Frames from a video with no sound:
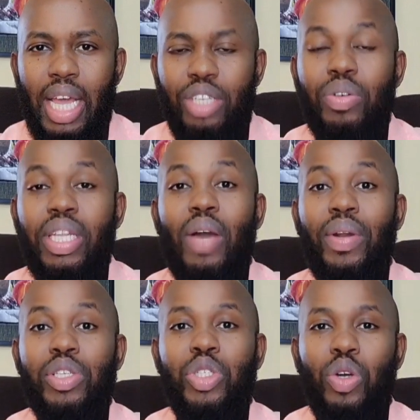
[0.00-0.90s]
And today I
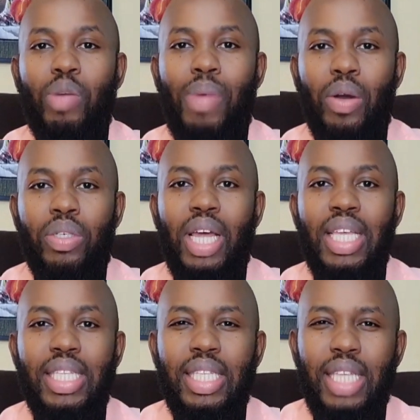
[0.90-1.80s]
want us to talk about
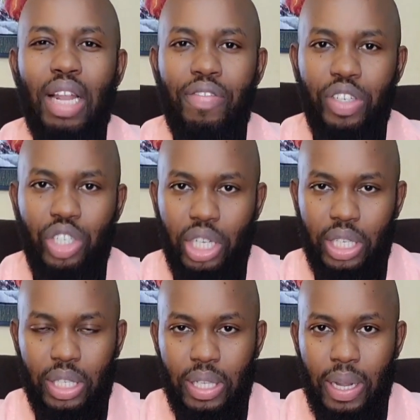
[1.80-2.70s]

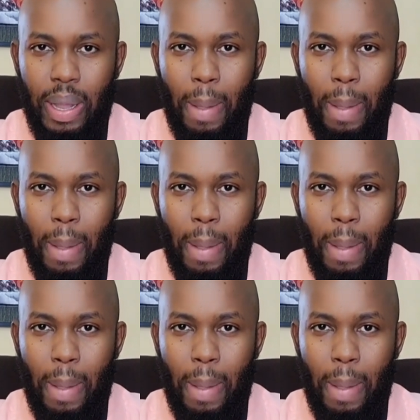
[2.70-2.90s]
selfishness.